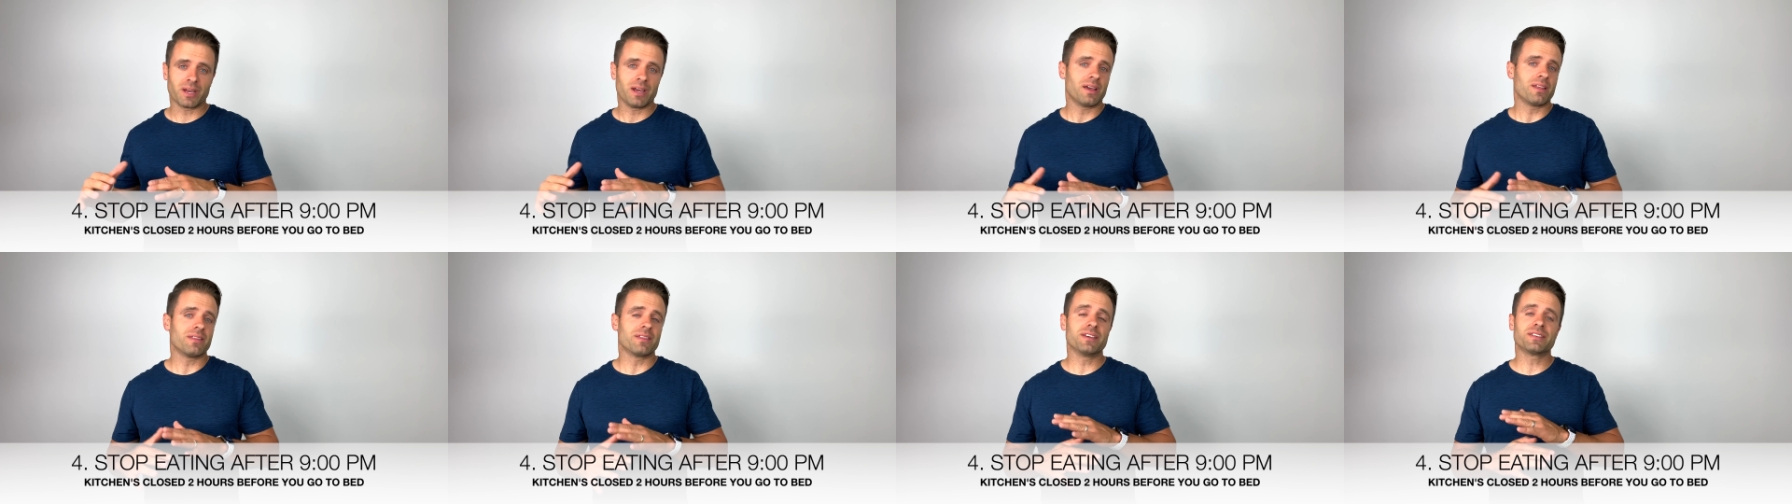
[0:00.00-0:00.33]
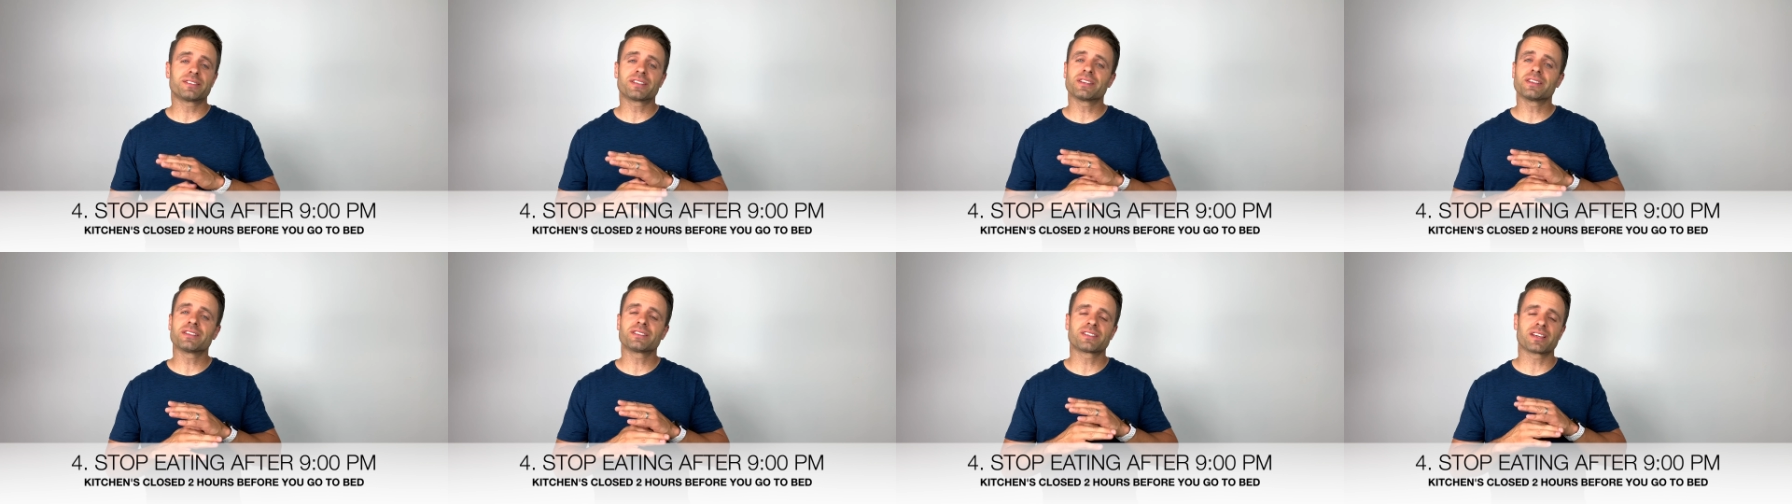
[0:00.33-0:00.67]
This
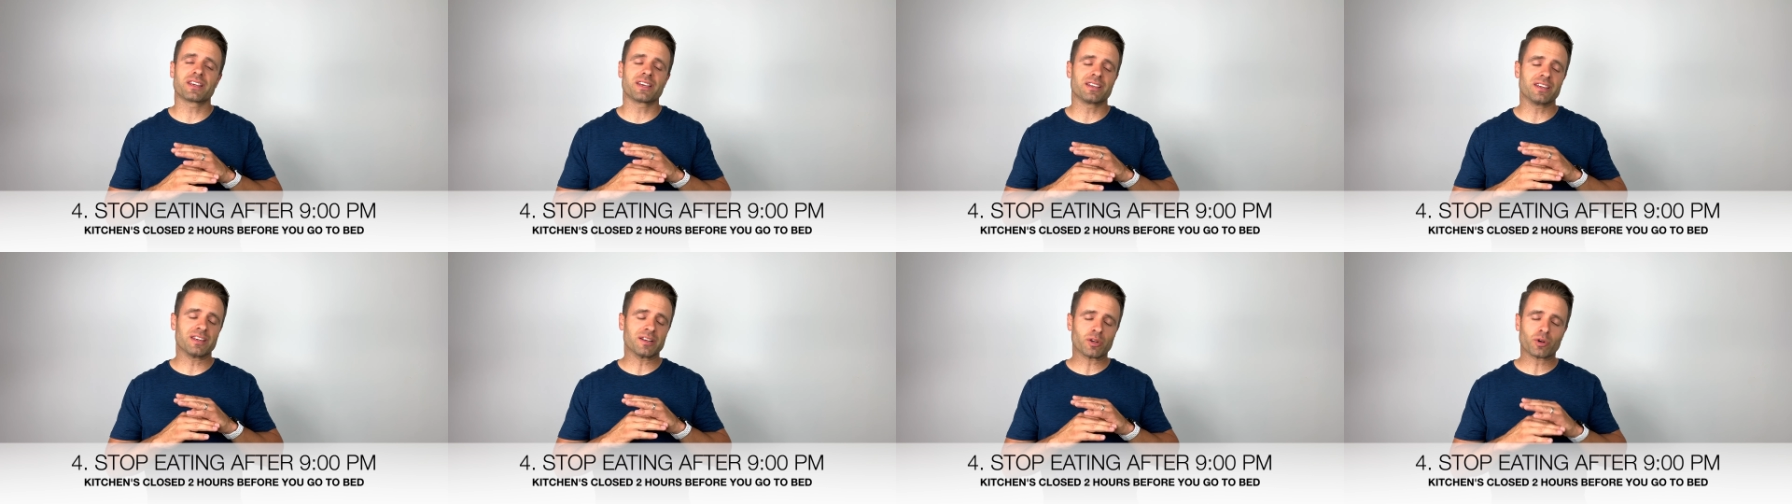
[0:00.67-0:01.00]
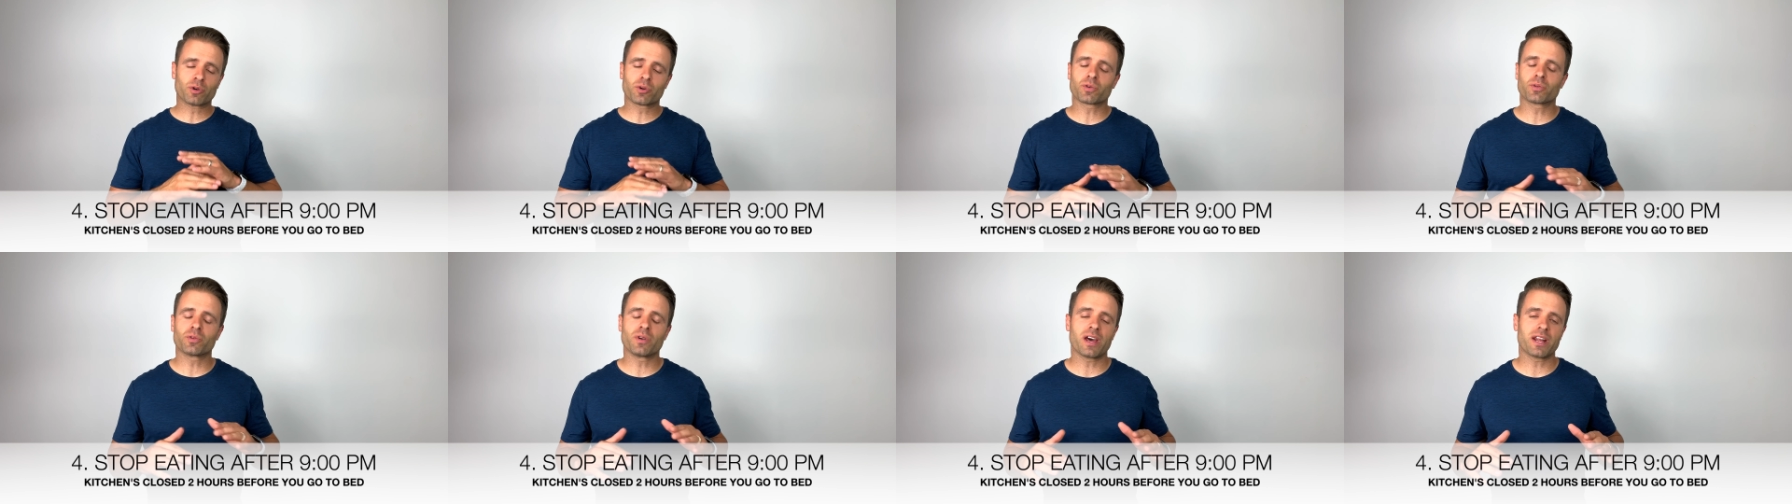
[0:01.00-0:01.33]
is
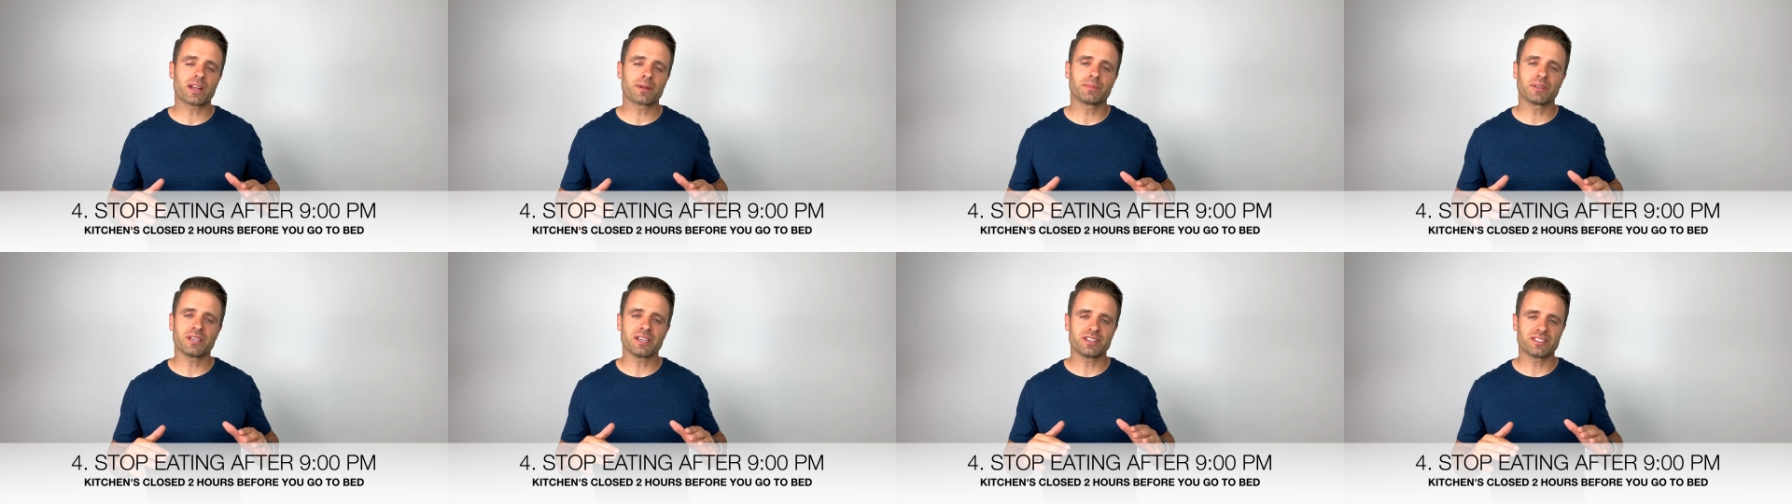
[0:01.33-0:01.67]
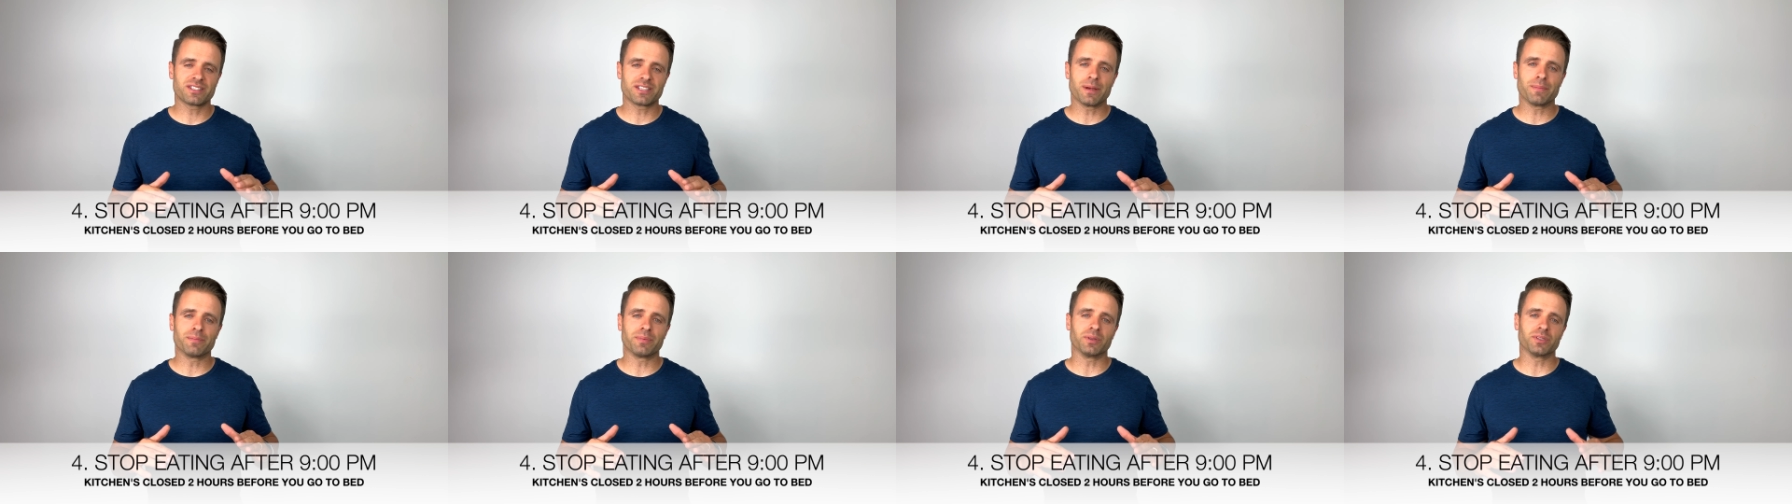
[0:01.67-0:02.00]
incredibly
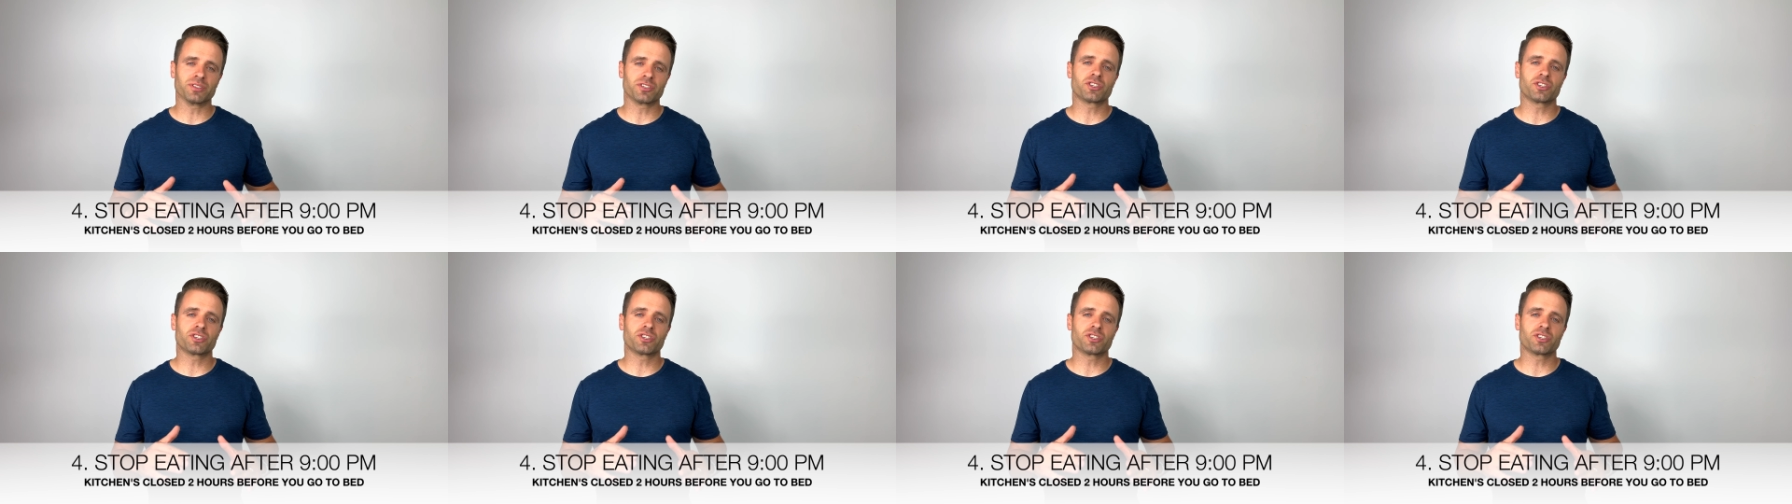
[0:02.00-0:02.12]
simple.